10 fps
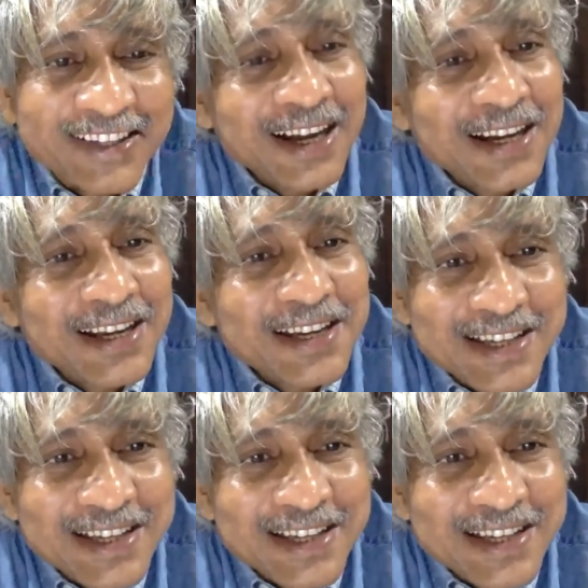uh,
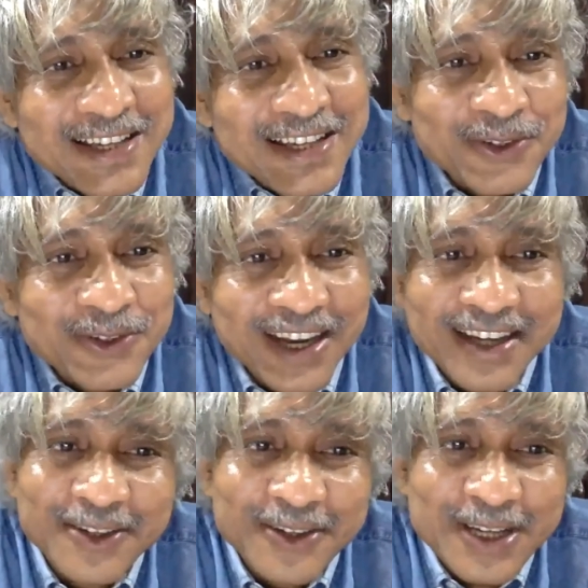industry support,
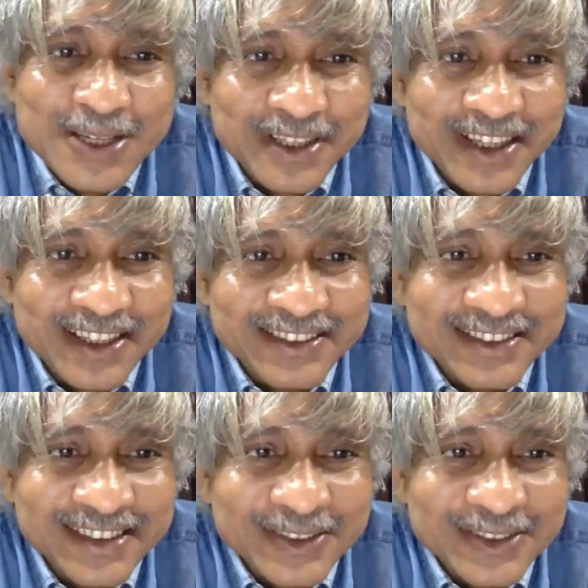and your expertise.